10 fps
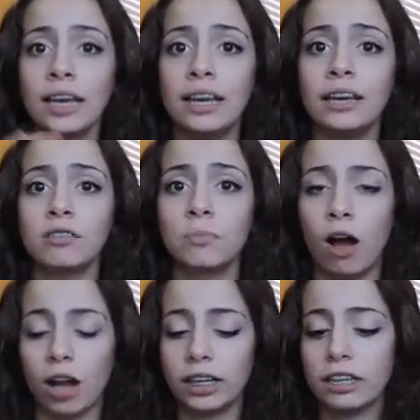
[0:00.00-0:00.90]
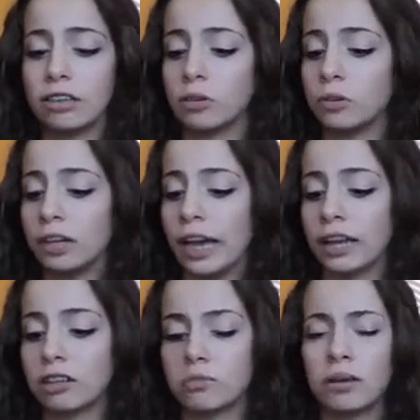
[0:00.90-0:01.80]
It is mahogany teakwood,
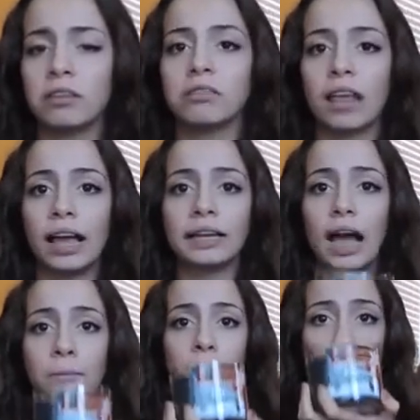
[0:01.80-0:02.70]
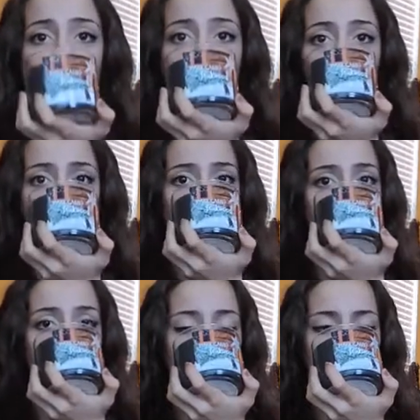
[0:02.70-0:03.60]
and it smells like Abercrombie
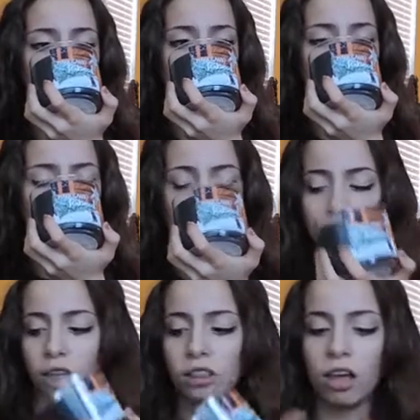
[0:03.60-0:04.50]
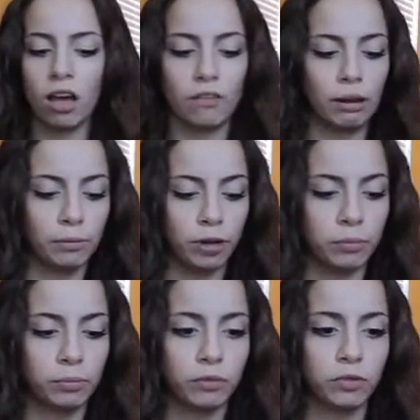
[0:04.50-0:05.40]
perfume, and I love
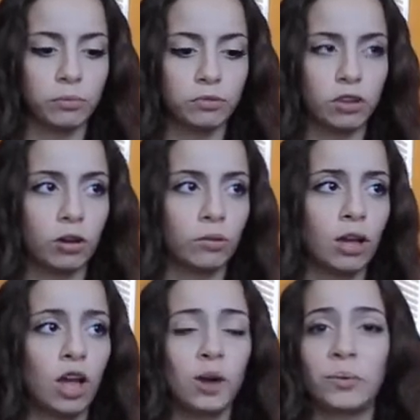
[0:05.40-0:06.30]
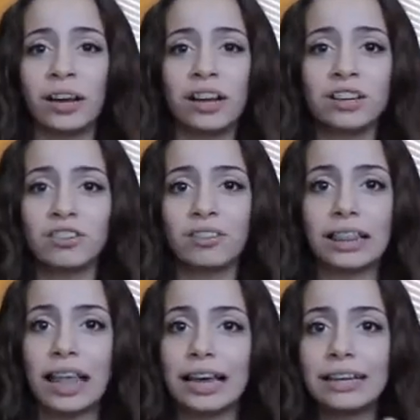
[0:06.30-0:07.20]
Abercrombie perfume. So why not just
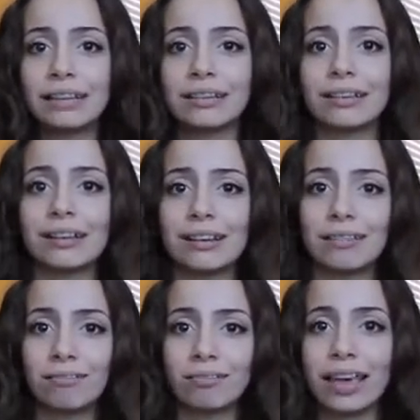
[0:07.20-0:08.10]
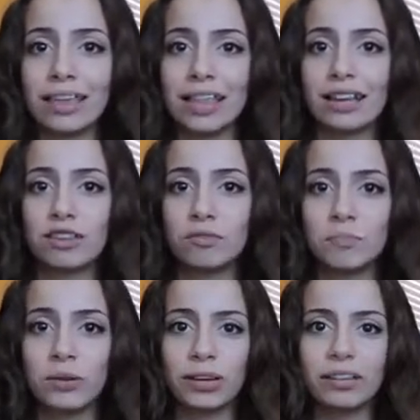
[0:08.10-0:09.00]
light it and get in that
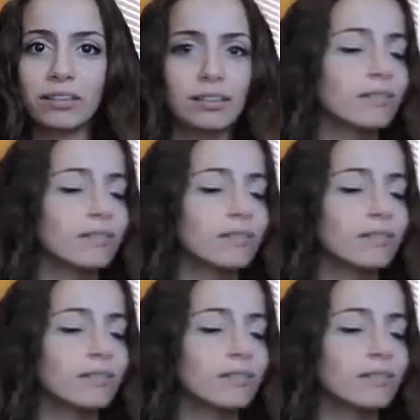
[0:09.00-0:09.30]
spirit?